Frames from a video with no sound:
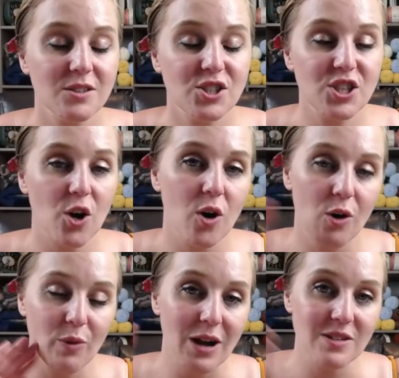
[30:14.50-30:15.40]
sew
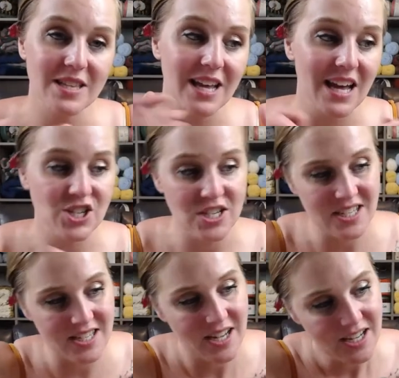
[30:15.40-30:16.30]
around the
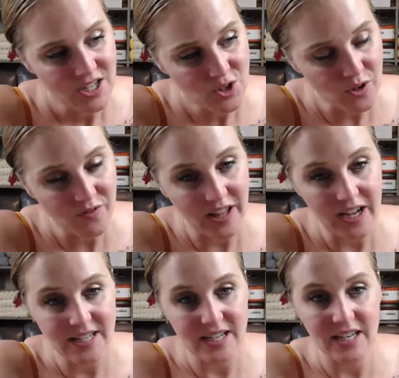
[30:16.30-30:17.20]
edges, sort of
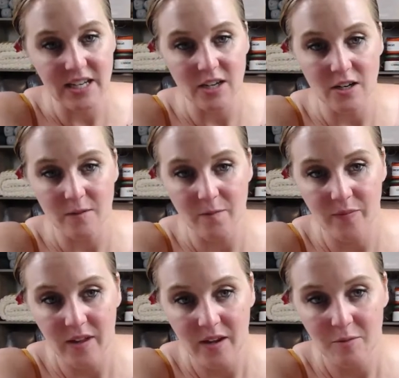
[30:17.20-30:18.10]
like I did here,
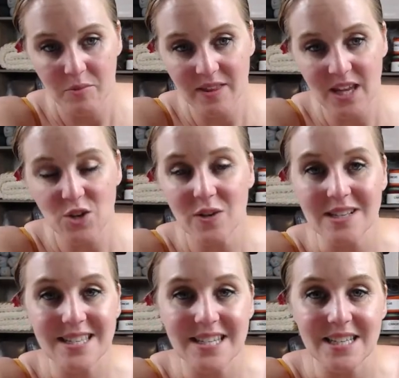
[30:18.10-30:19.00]
but then you
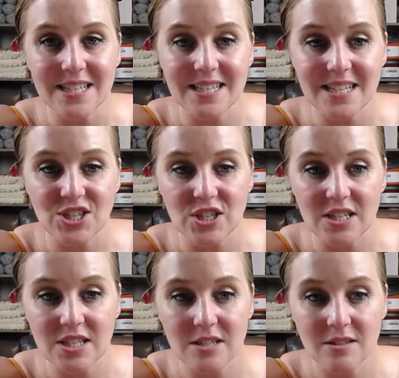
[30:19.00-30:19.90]
can see the
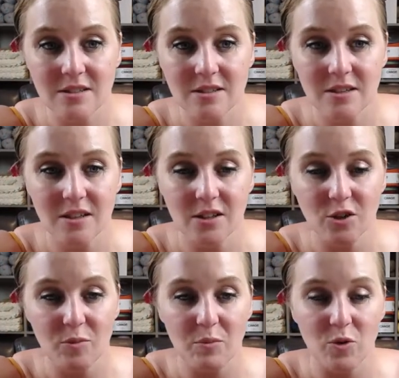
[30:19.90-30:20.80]
stitches a
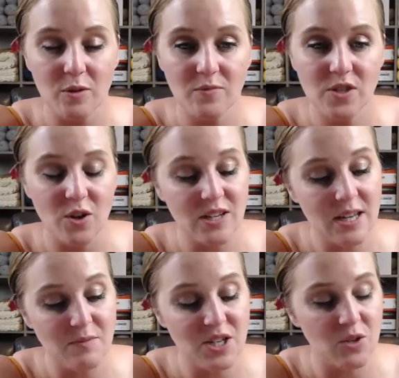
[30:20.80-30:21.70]
little bit more. So it's
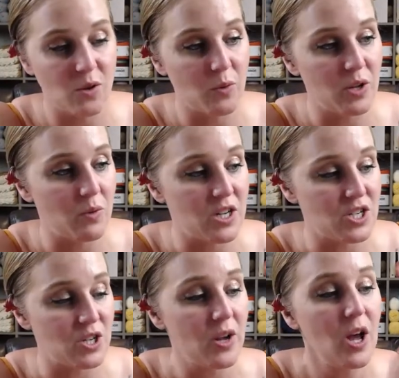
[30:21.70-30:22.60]
up to you on what you want
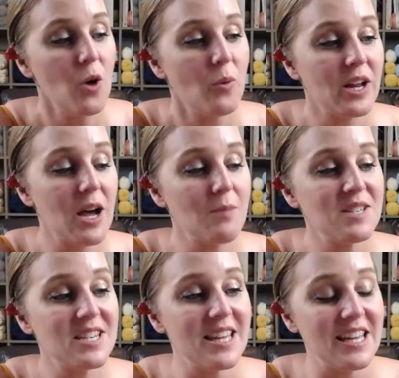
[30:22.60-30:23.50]
to do. When it
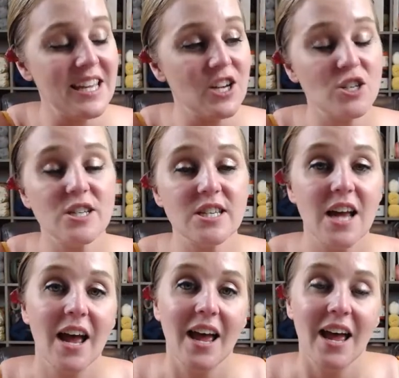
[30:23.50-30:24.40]
comes to the ears,
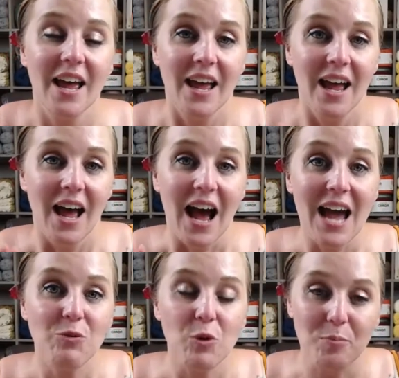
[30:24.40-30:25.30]

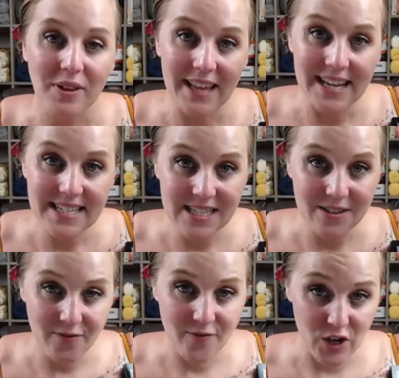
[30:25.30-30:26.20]
I will place
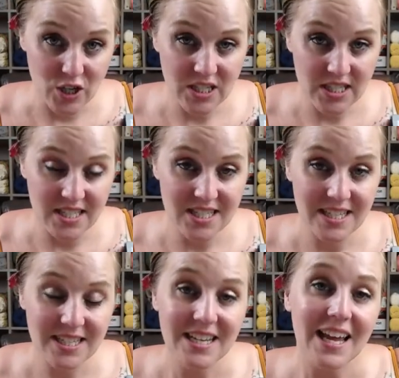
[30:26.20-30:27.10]

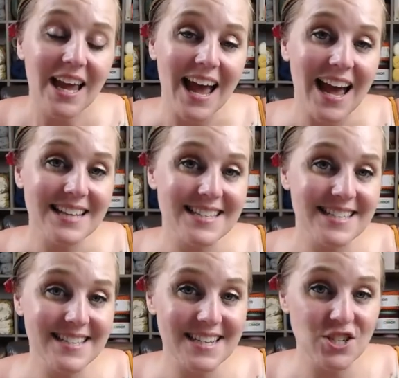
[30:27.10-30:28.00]
first, add
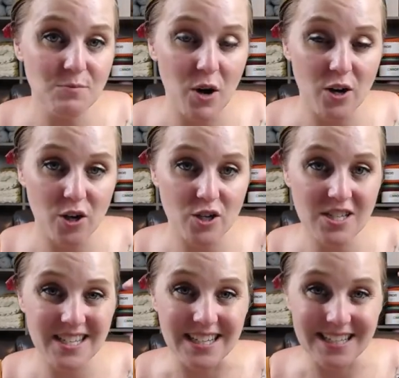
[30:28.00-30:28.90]
stitch
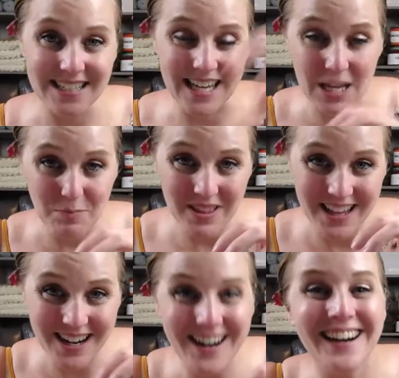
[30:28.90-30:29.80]
markers to keep it
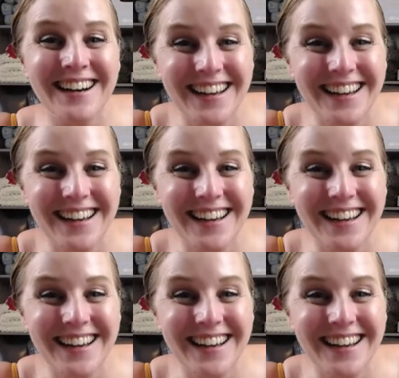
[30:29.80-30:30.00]
there.